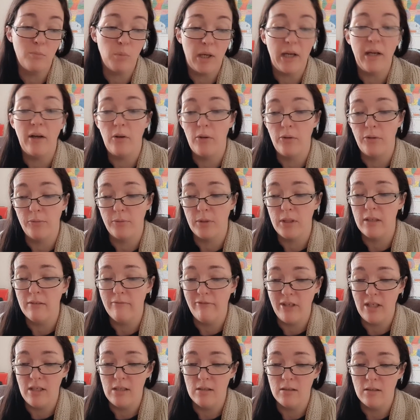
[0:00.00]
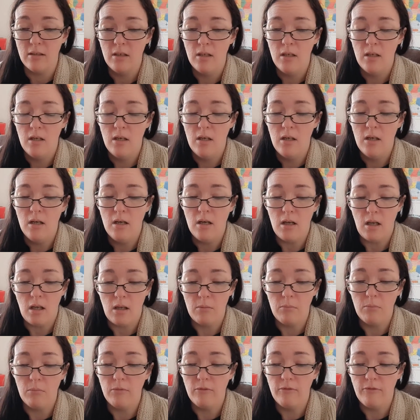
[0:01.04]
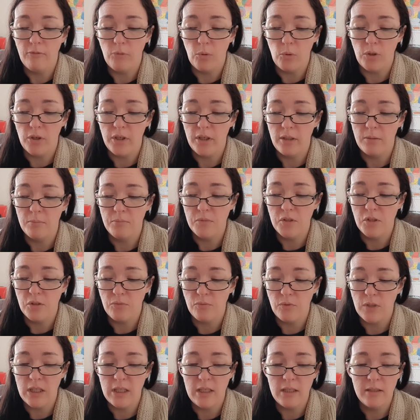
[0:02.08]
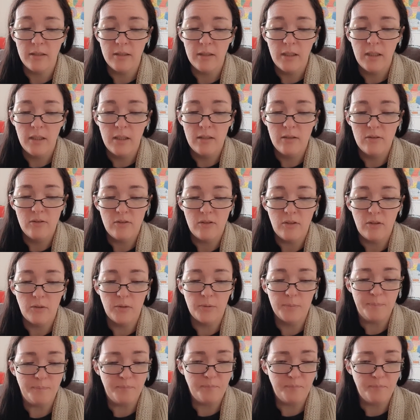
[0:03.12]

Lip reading: all 3 of these for him to read. So